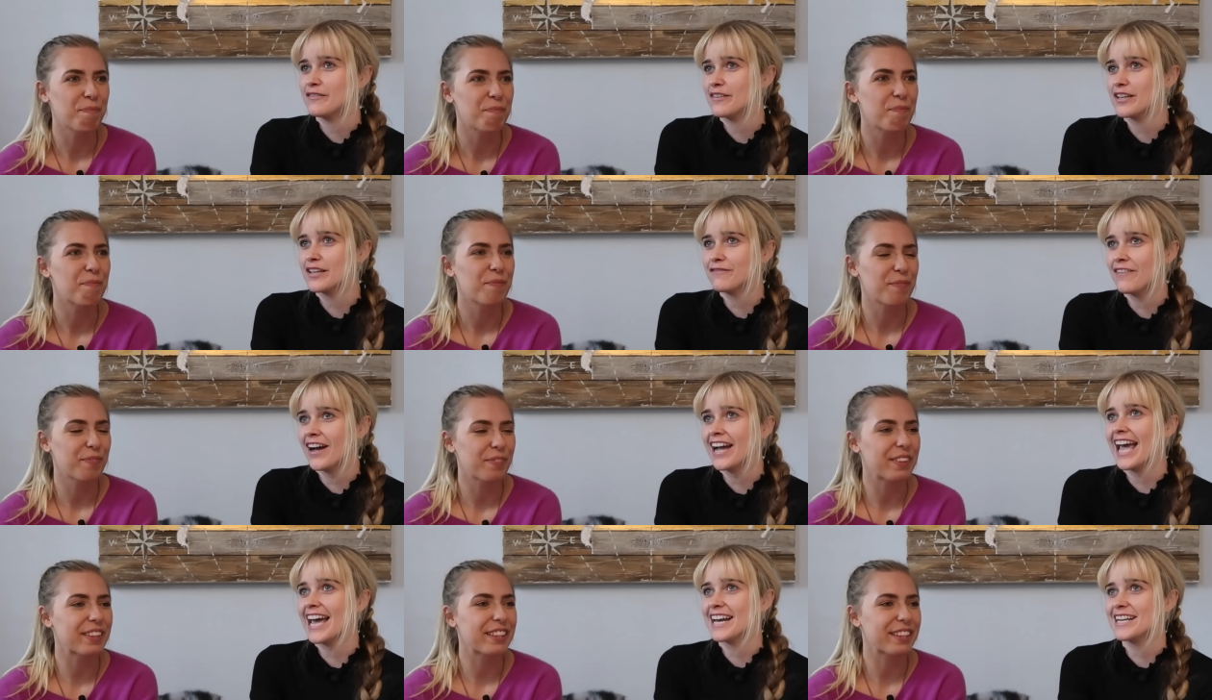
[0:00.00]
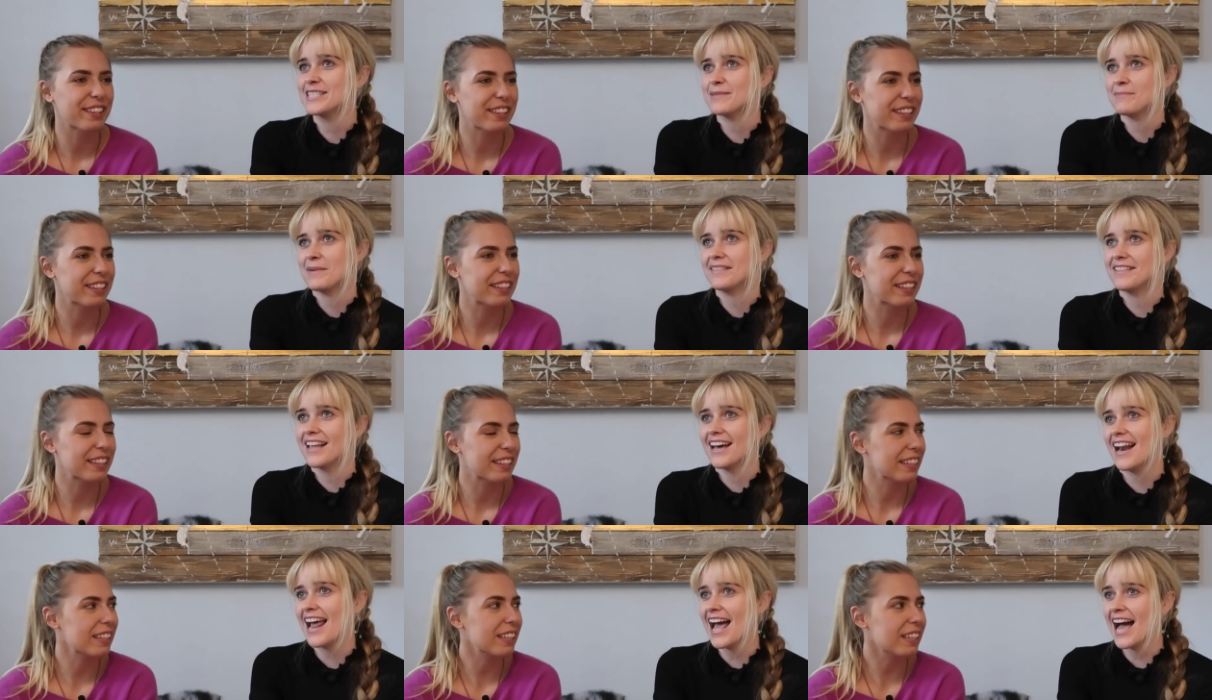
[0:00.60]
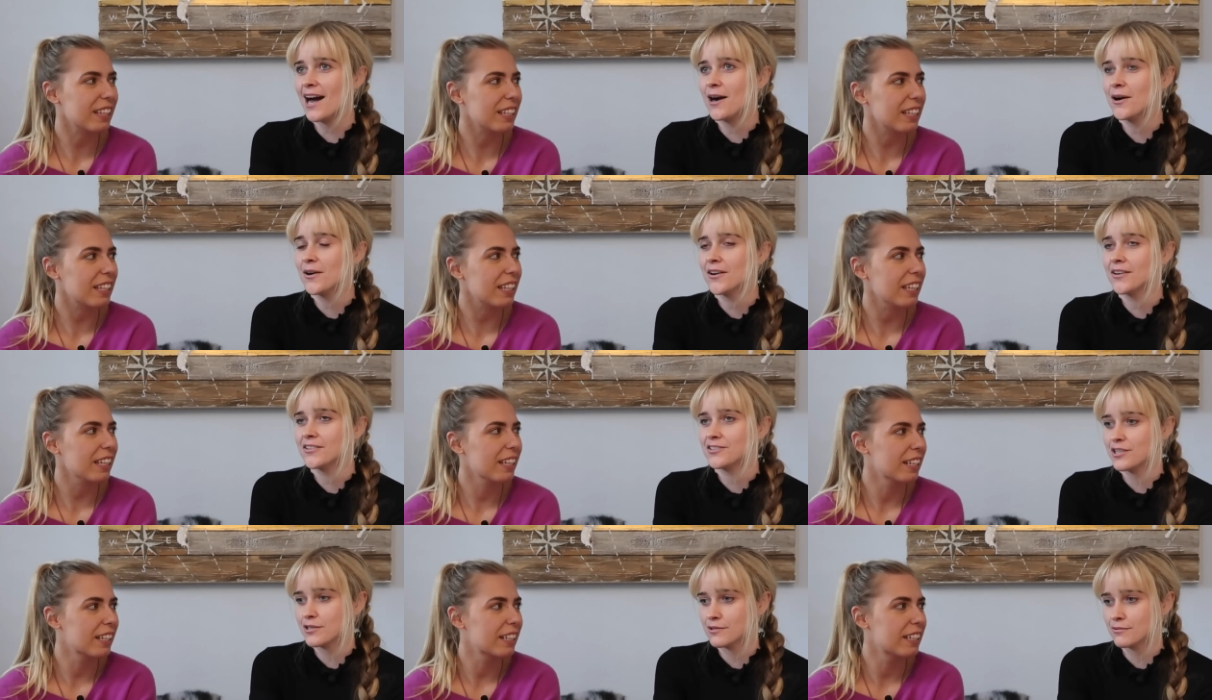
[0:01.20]
Speaker 1: If, if, I had spent that
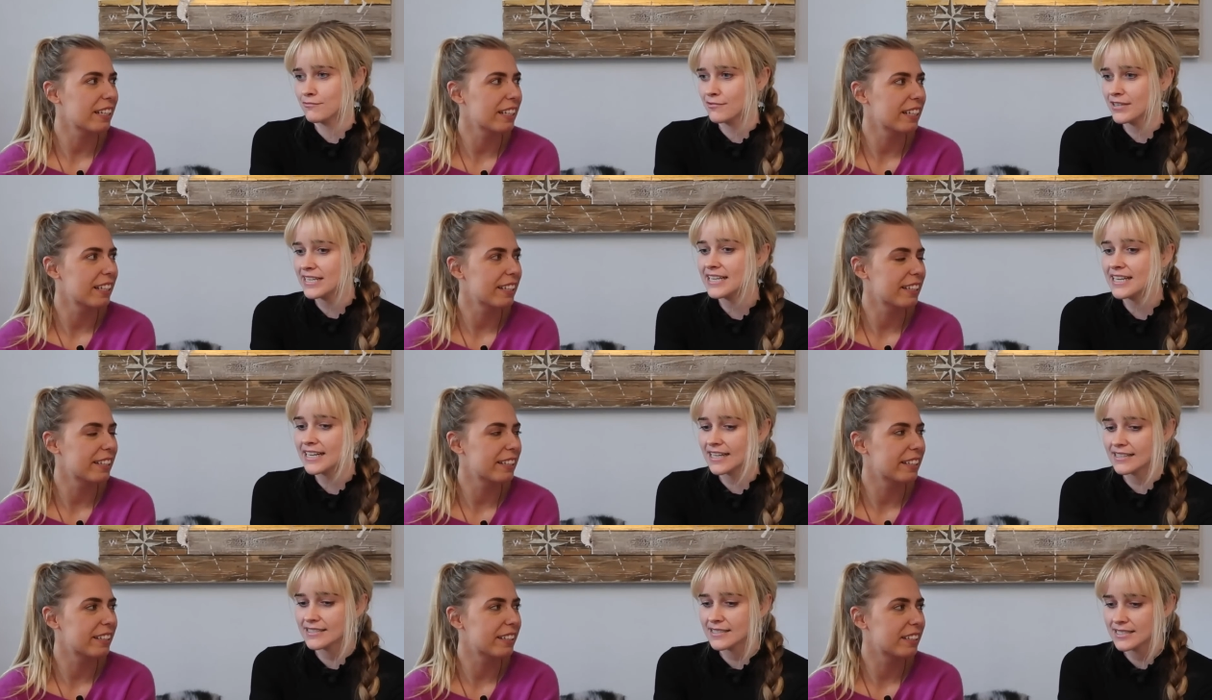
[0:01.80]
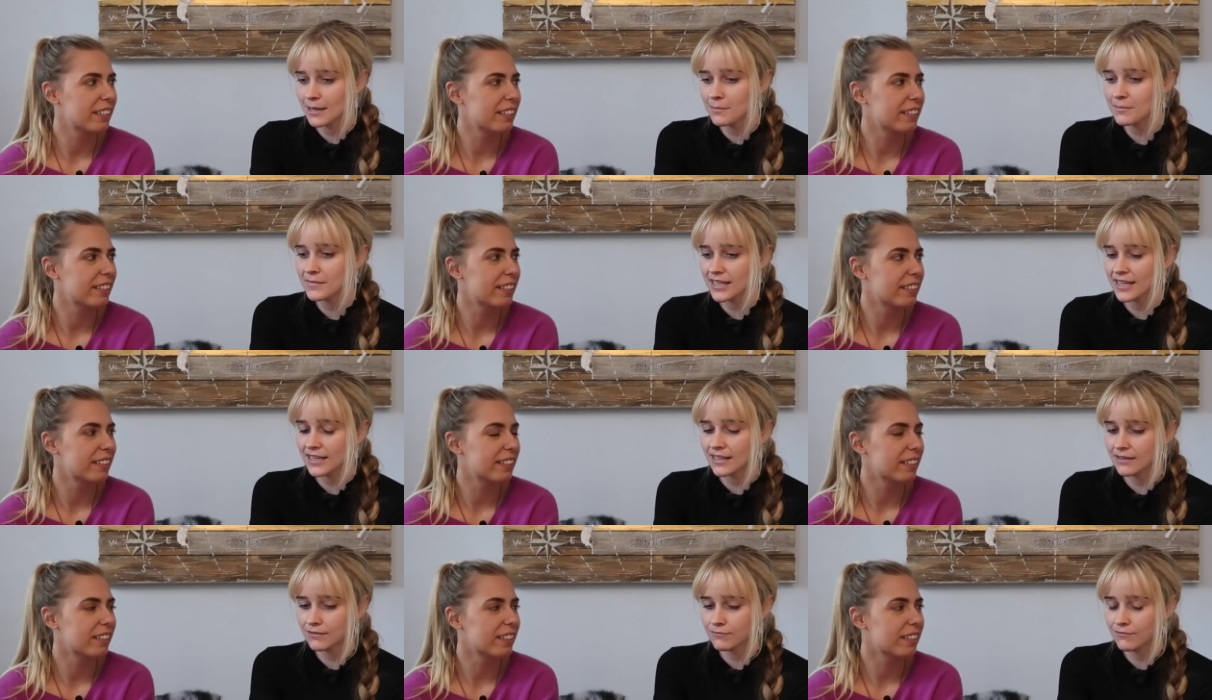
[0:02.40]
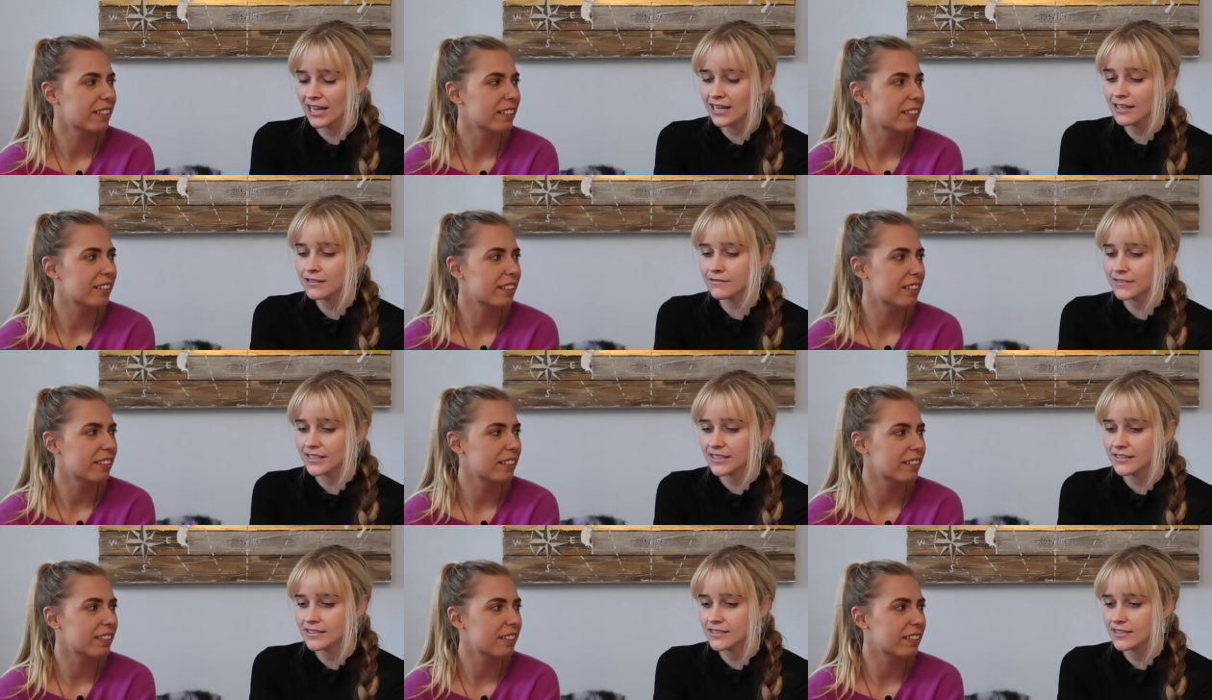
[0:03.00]
hour just reading something
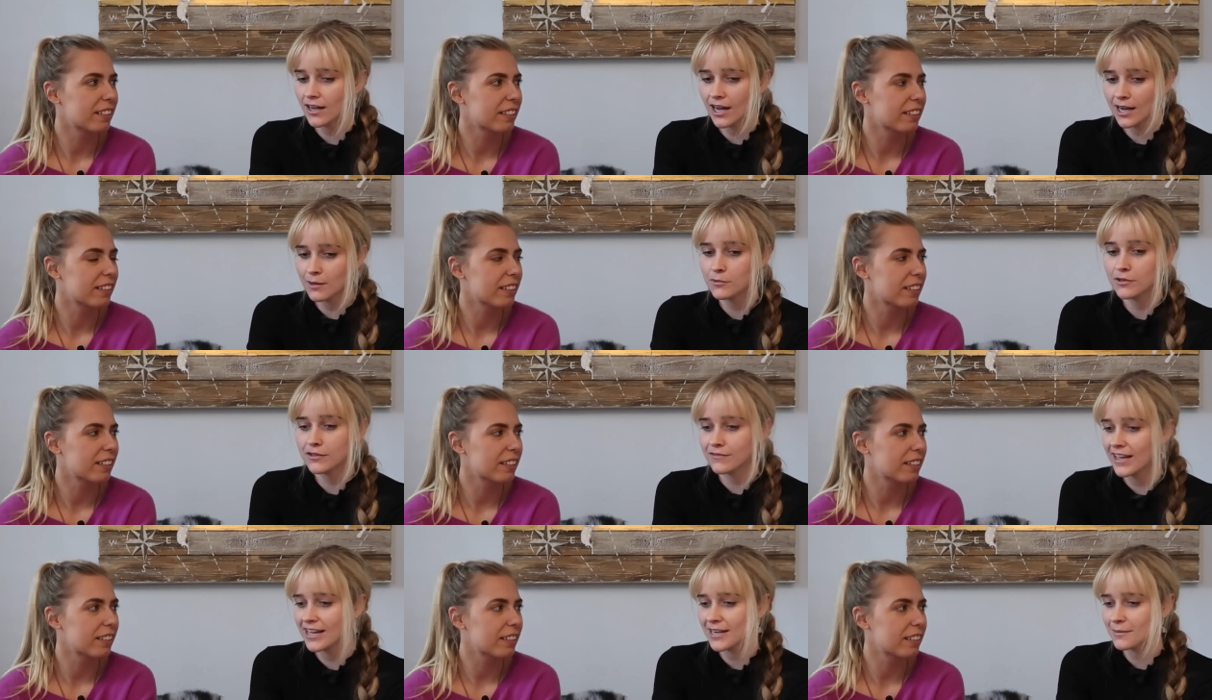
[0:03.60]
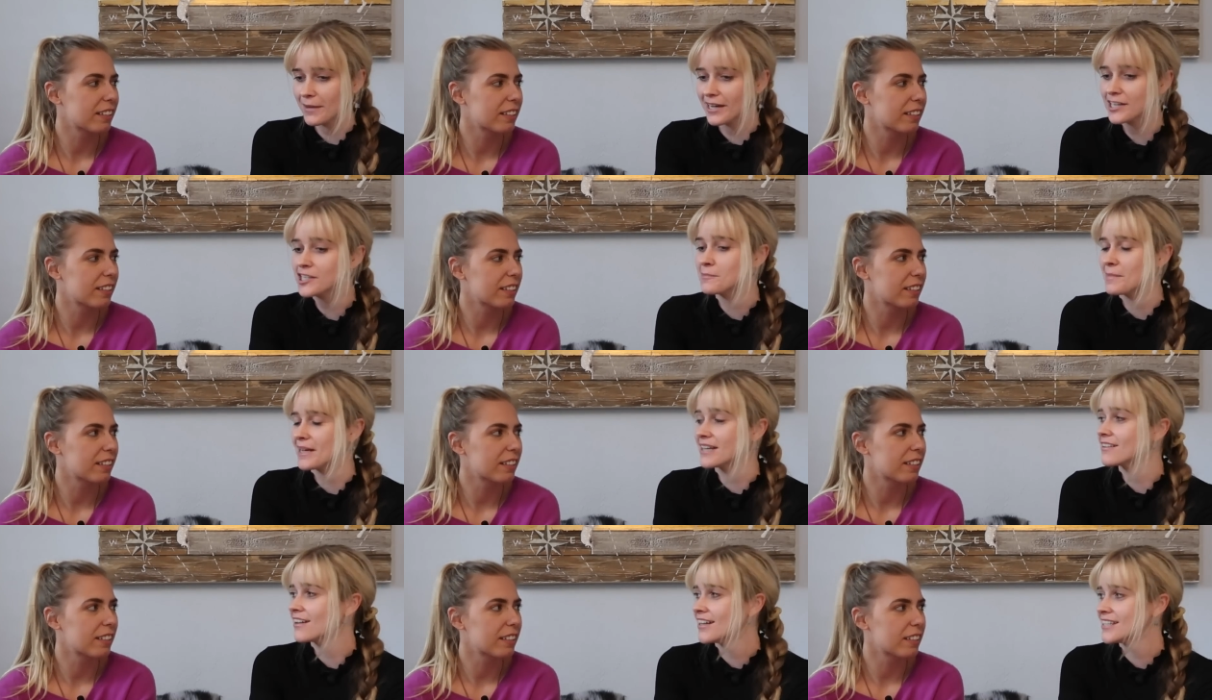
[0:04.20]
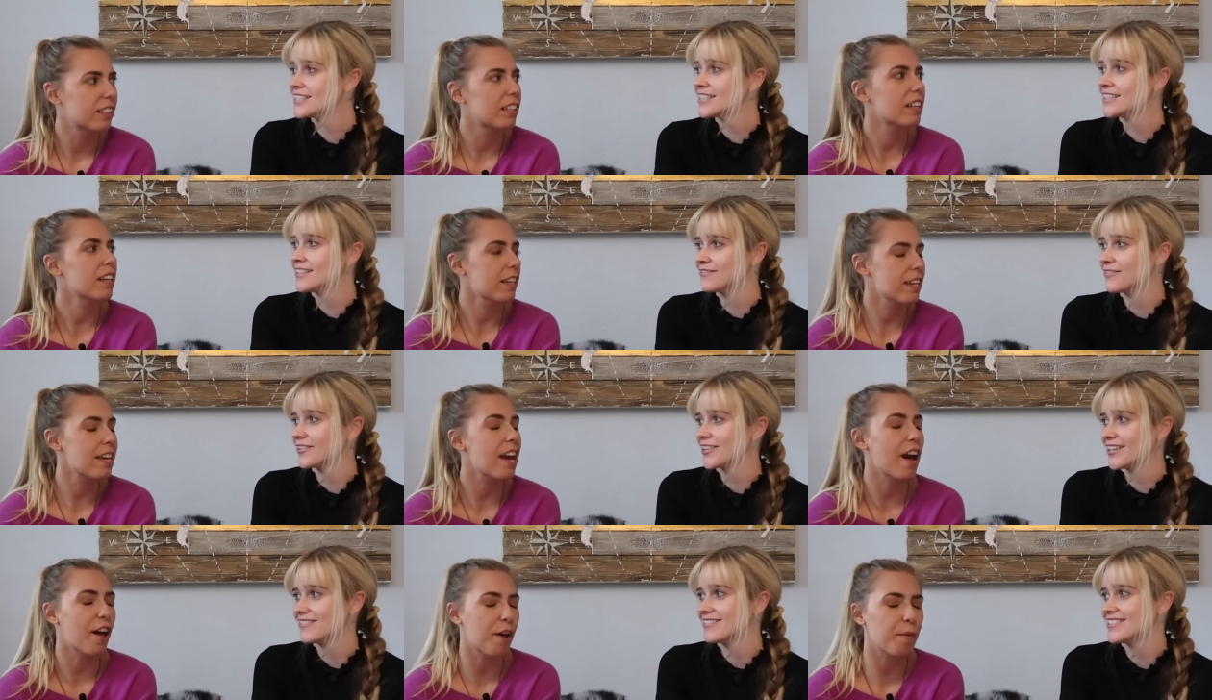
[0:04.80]
relevant, I would have had a much better idea
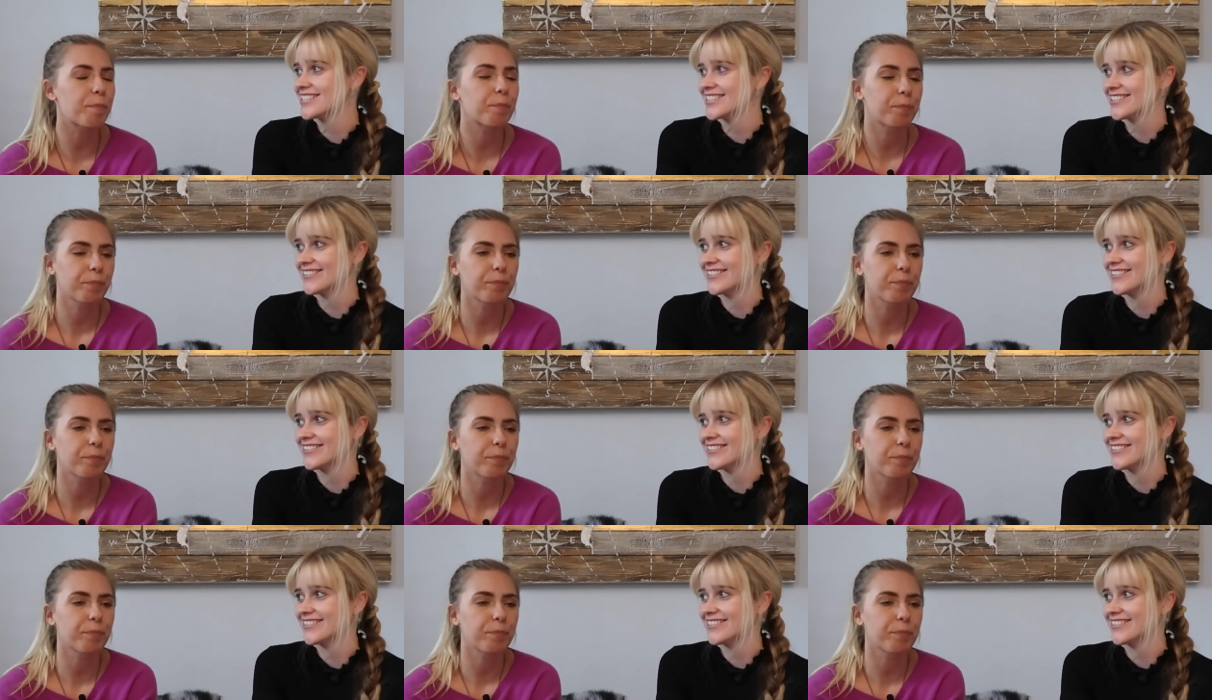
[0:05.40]
of what yeah. I was